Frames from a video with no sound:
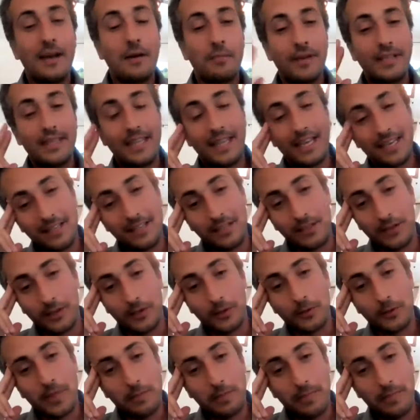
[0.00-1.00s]
but then you
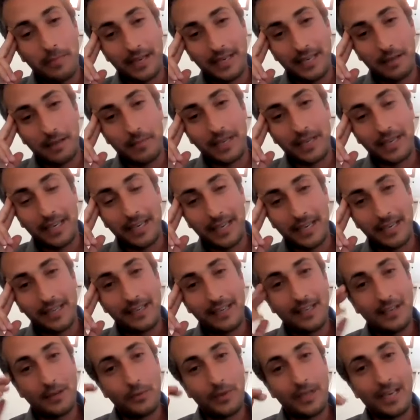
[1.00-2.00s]
know the pandemic hit
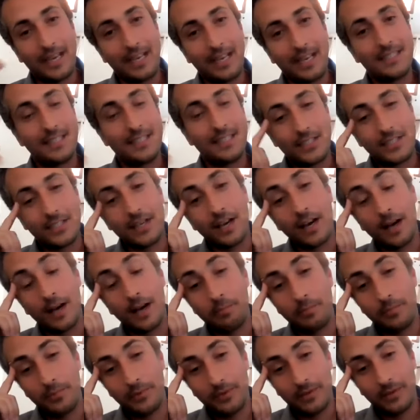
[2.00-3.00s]
and we had to
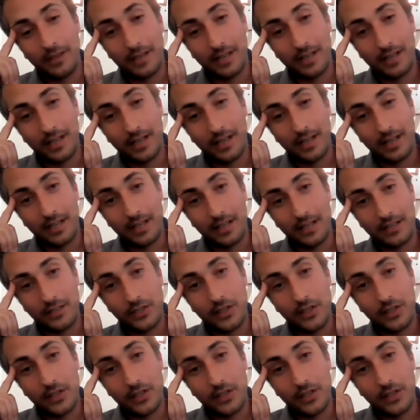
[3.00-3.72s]
stop uh,